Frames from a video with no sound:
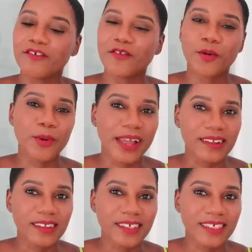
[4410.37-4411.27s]
for
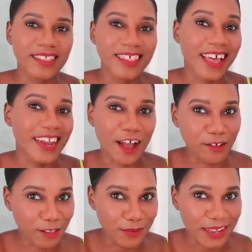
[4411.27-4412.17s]
what the
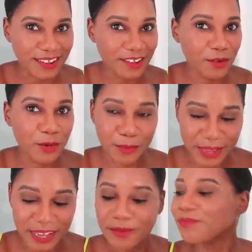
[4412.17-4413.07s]
announcement will
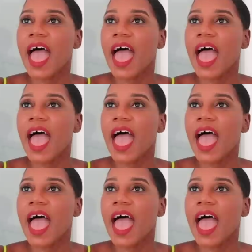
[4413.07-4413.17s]
be.